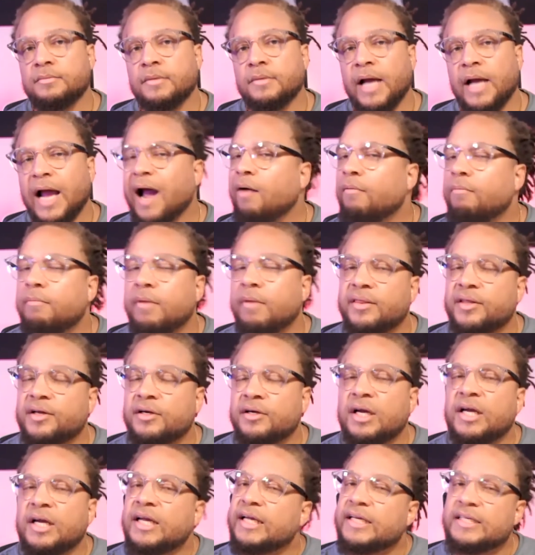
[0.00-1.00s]
how,
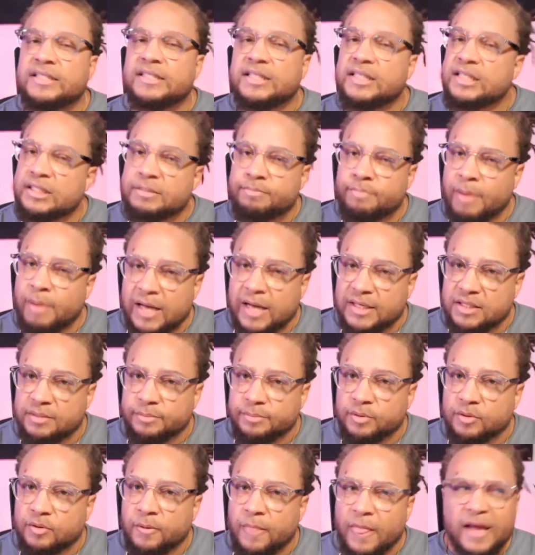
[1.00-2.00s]
mother, is this
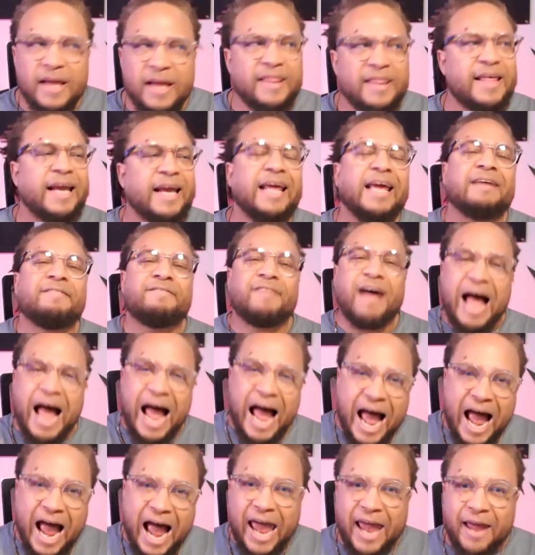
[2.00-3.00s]
possible that if
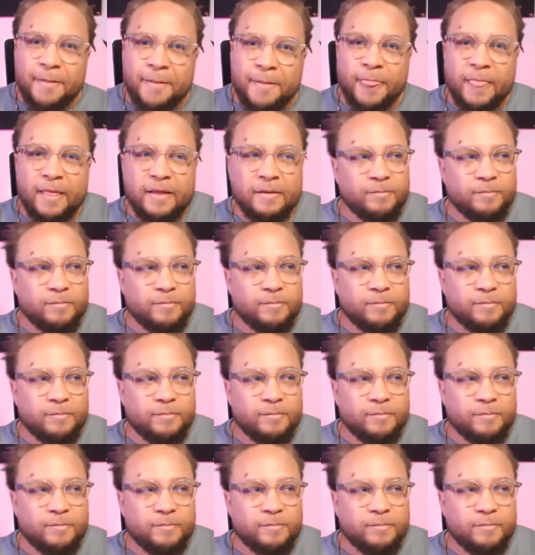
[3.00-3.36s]
I